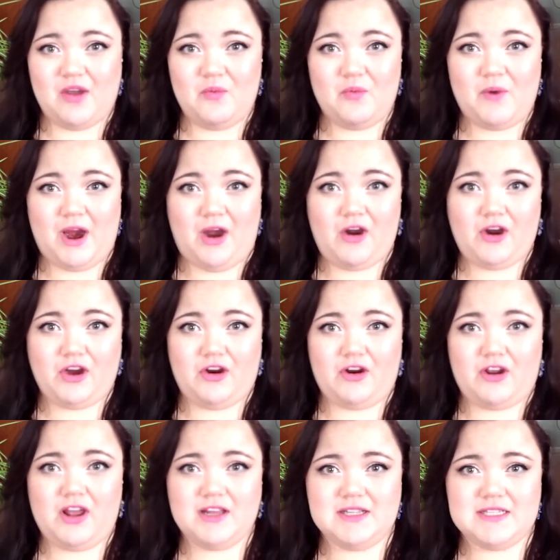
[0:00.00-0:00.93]
where you're
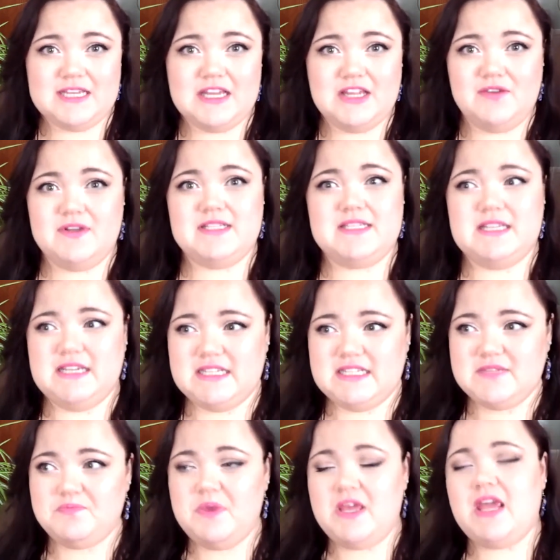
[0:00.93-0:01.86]
continuously
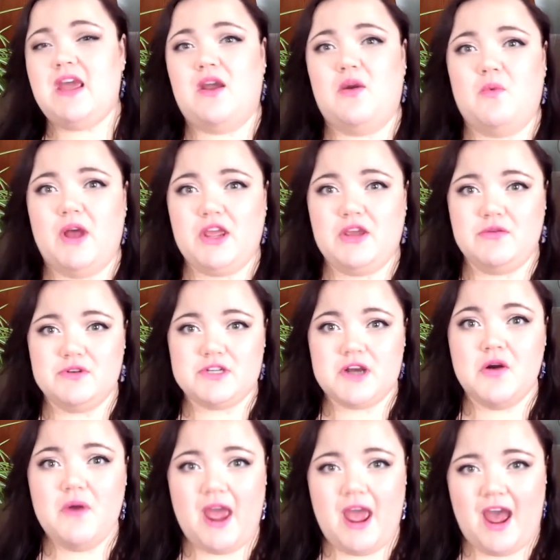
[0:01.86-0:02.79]
speaking what you
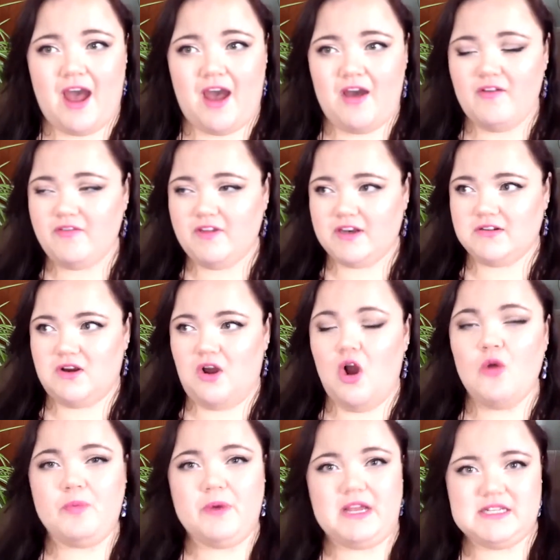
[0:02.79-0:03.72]
don't have and
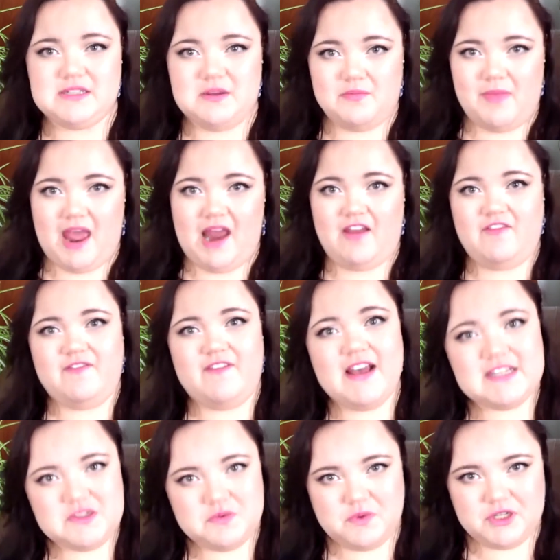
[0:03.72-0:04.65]
hoping to
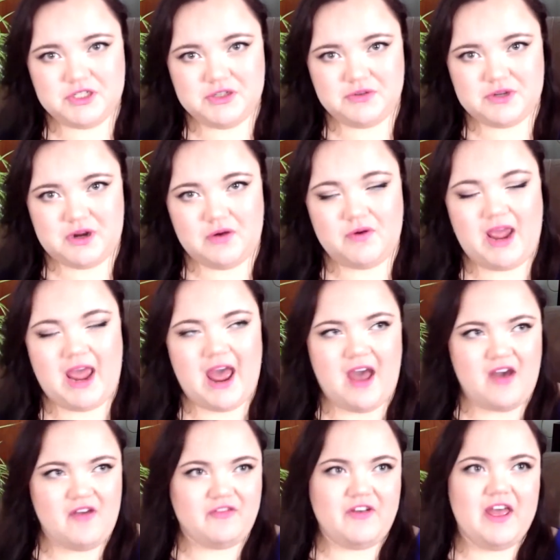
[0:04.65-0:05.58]
manifest what you don't
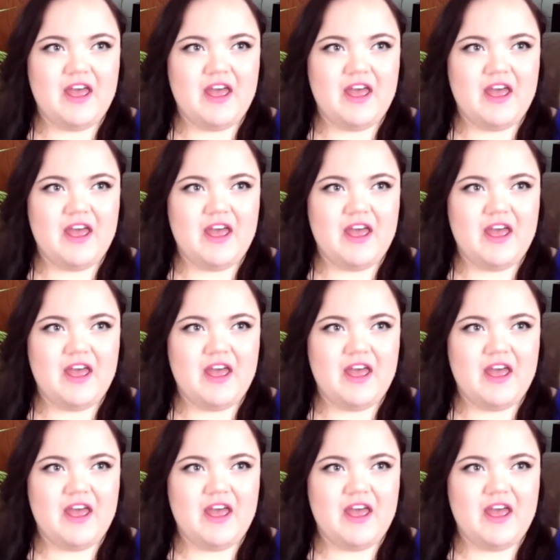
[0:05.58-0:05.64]
have,